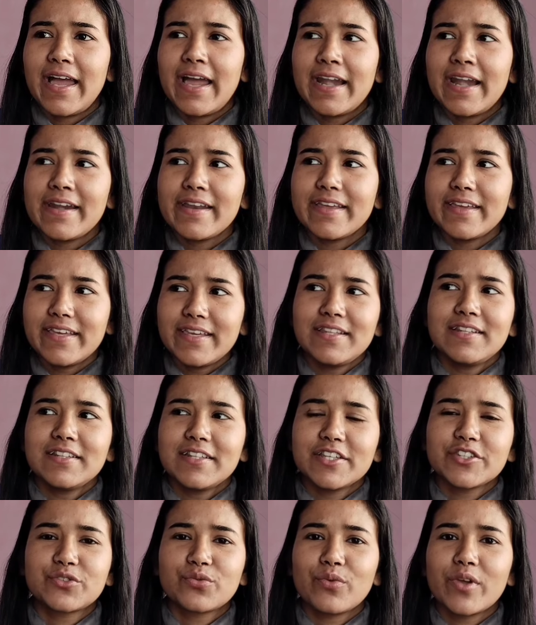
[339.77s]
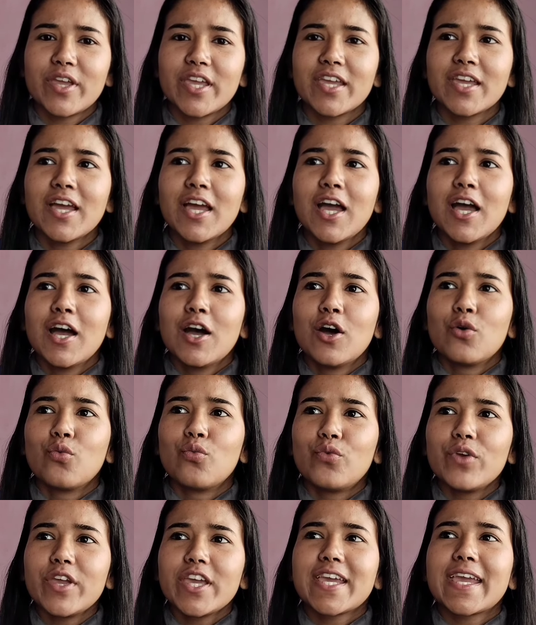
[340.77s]
And in this way,
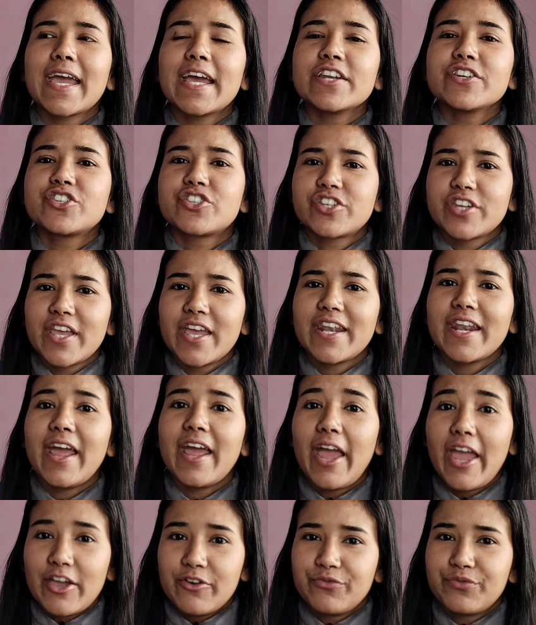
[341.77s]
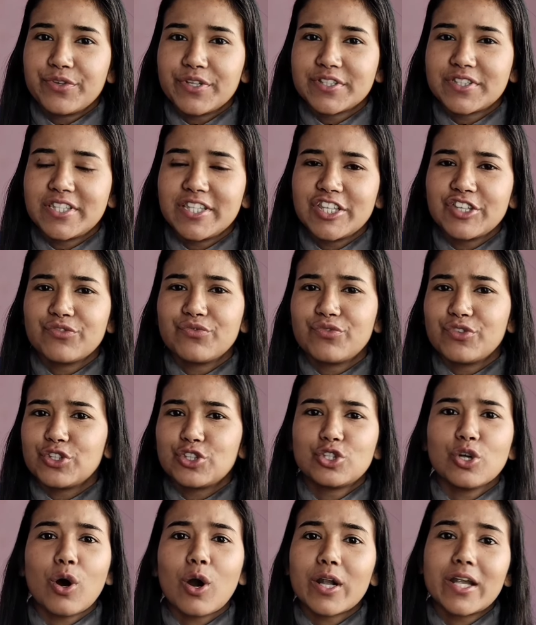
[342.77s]
we can share everything
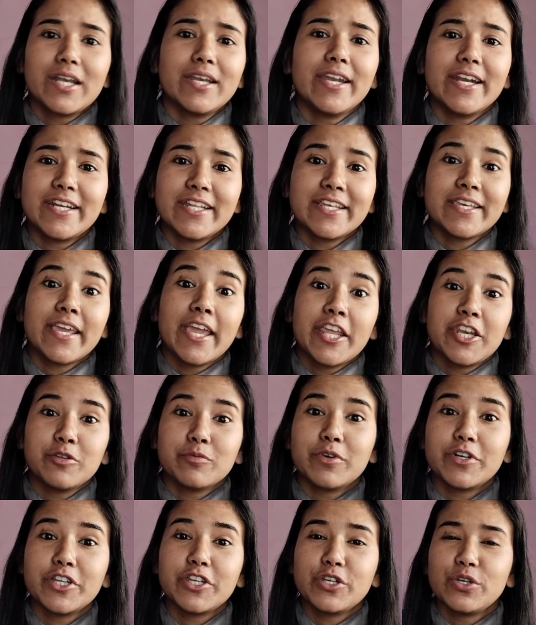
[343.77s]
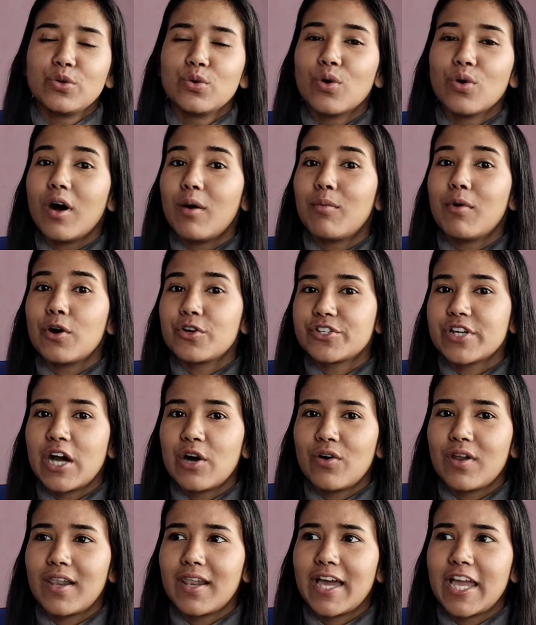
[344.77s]
without letting anybody know about
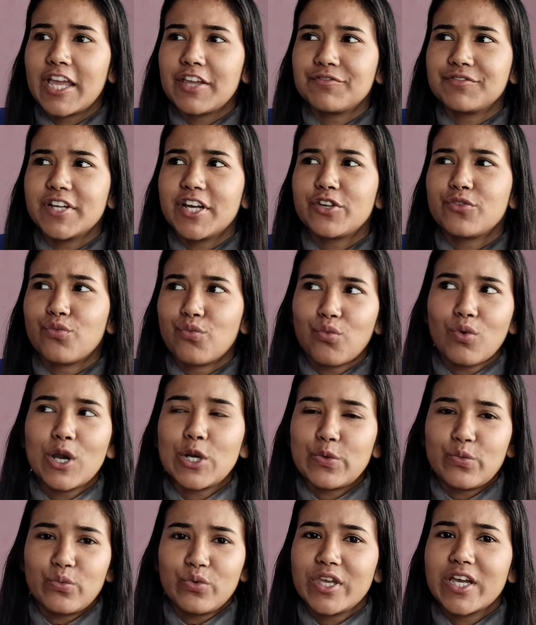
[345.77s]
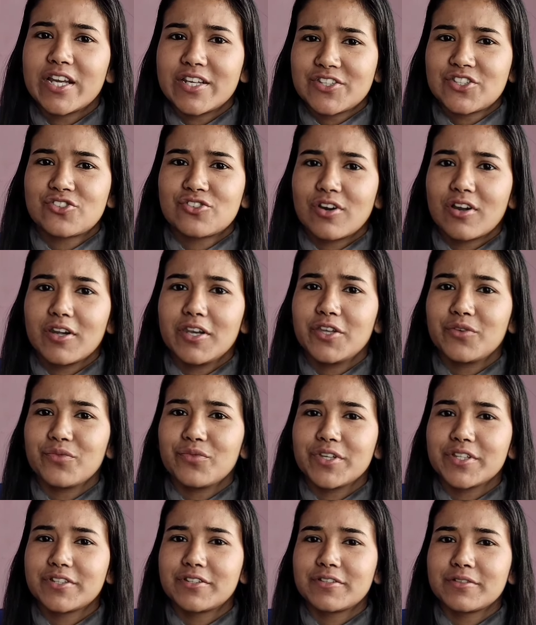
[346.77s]
our life, that what we are struggling
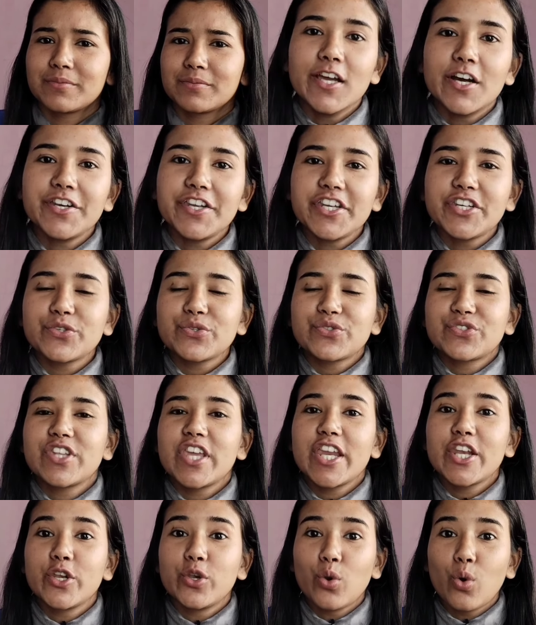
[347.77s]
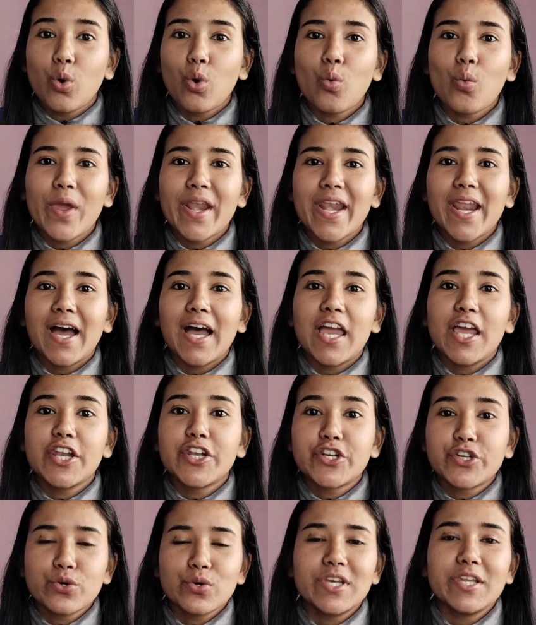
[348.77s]
with. Learning to say no when I
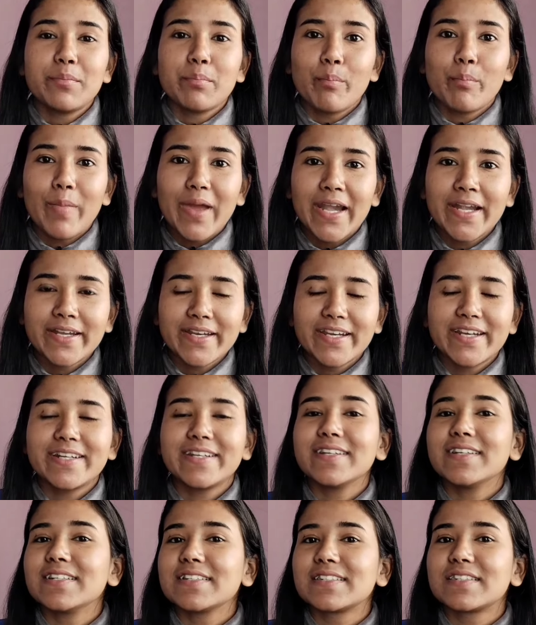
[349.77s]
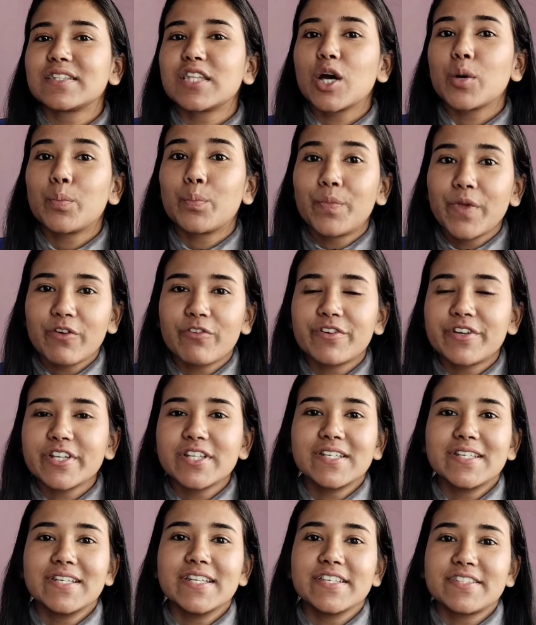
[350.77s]
truly meant it is the
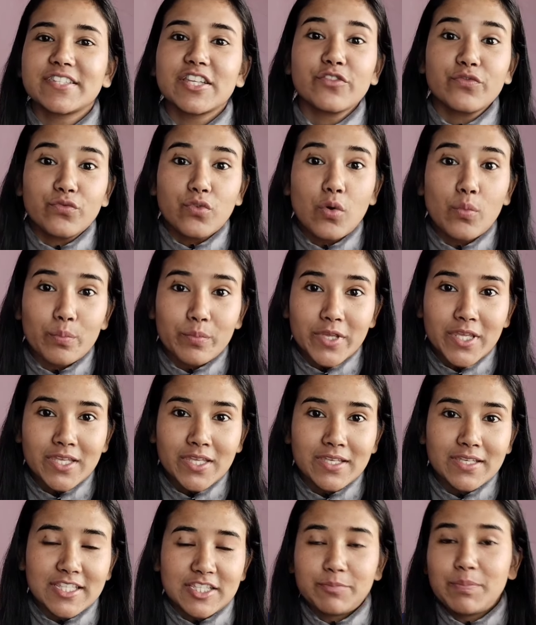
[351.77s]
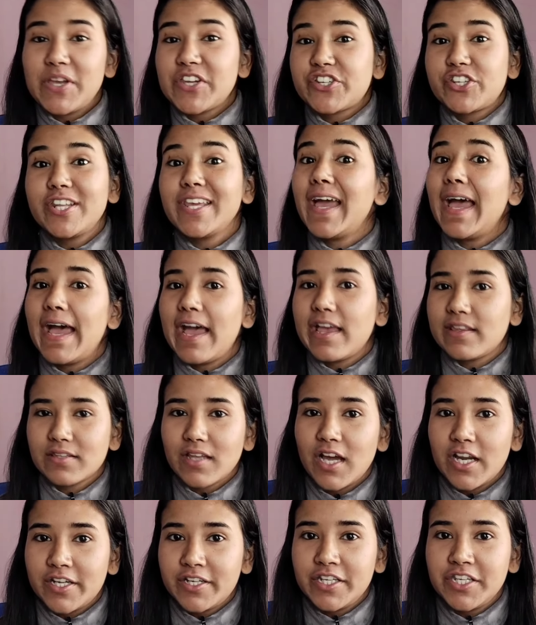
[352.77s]
pivotal lesson for me, especially as
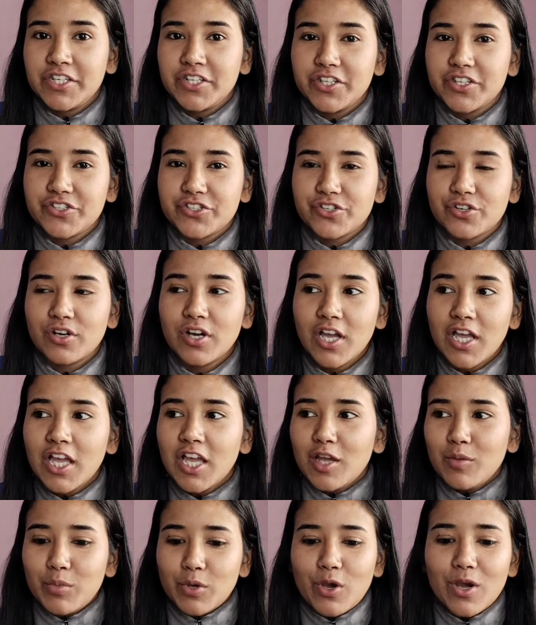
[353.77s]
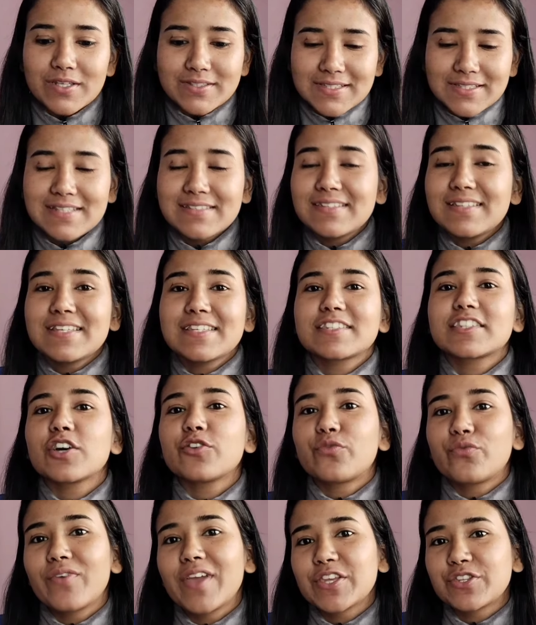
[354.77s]
a teenager, because this is the
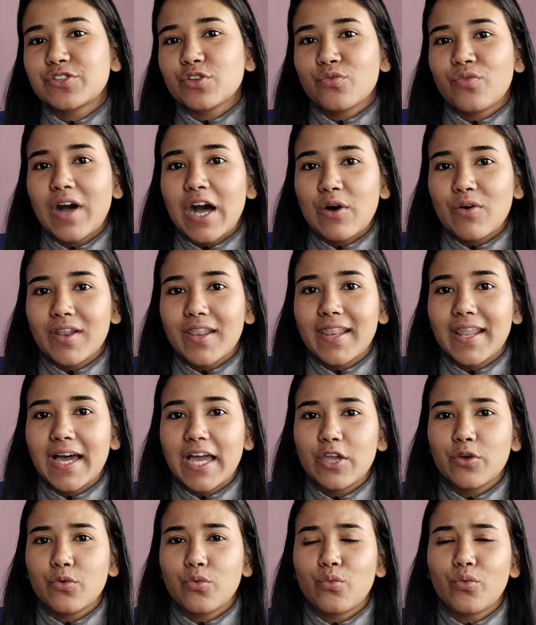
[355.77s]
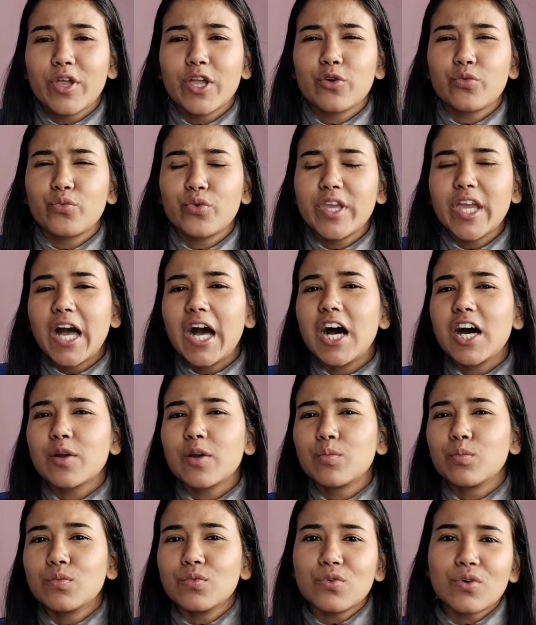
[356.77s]
phase of our life where we
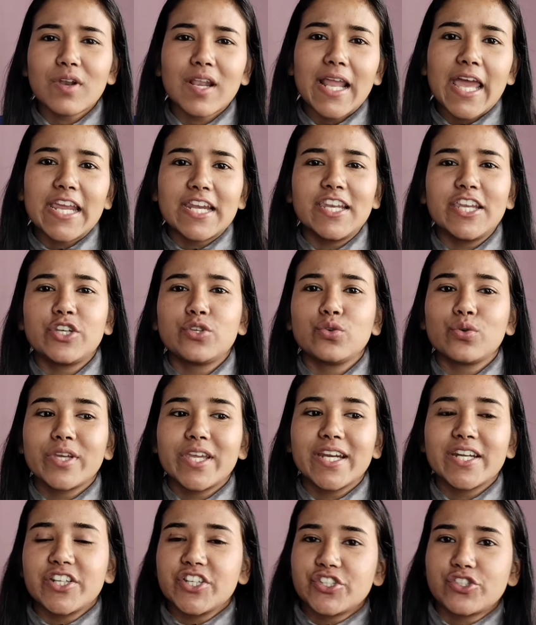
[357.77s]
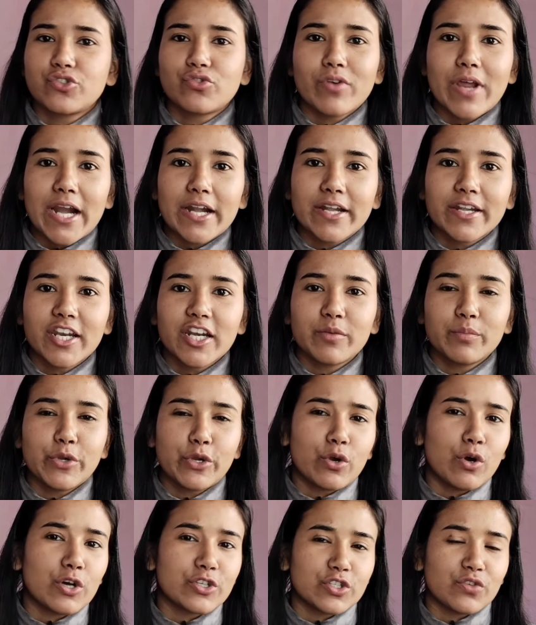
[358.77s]
are more likely to get distracted
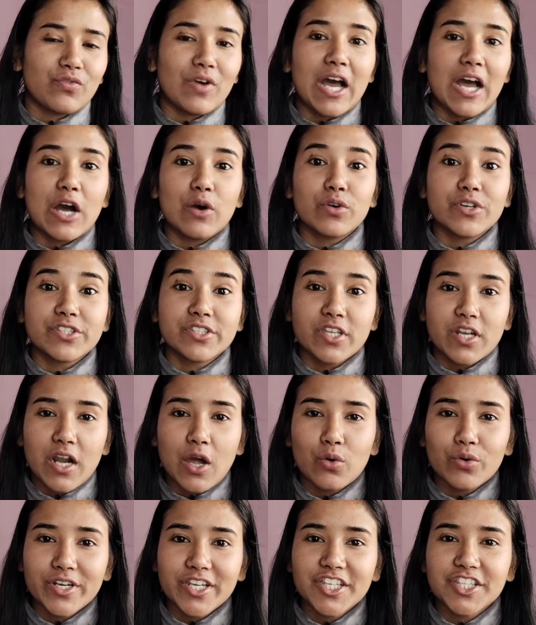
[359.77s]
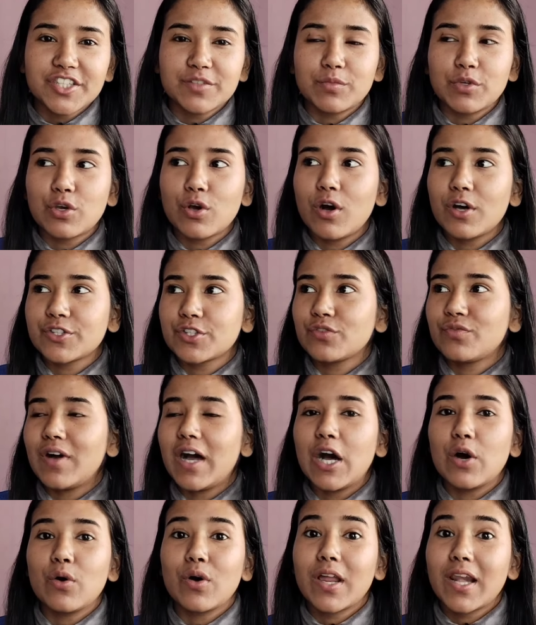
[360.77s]
because of our surroundings, because of
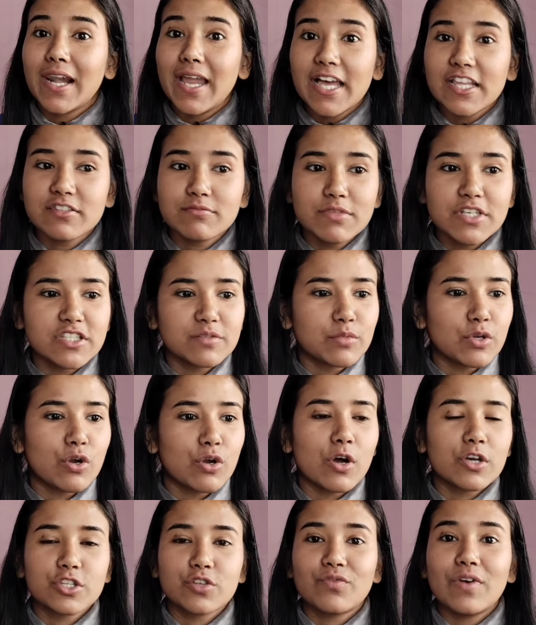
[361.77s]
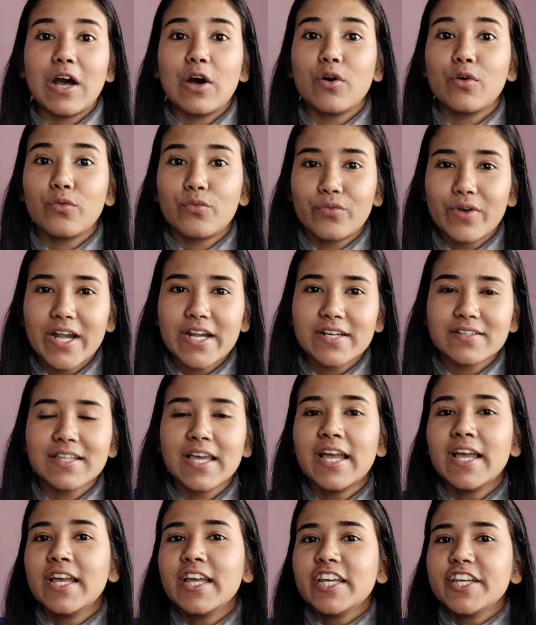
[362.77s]
our classmates, because of our friends,
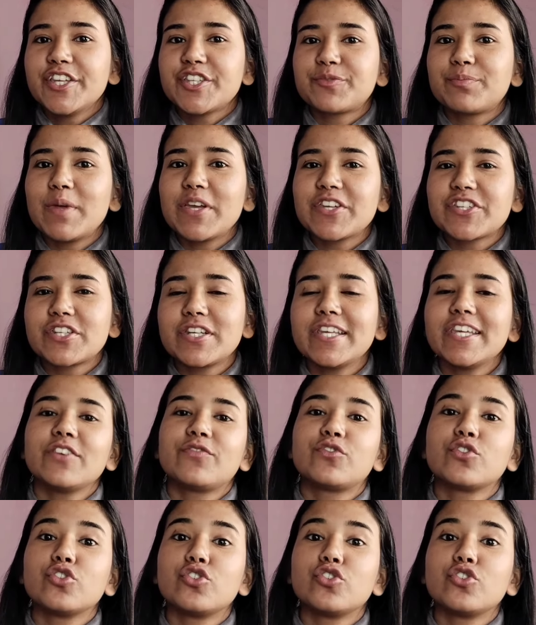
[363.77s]
especially if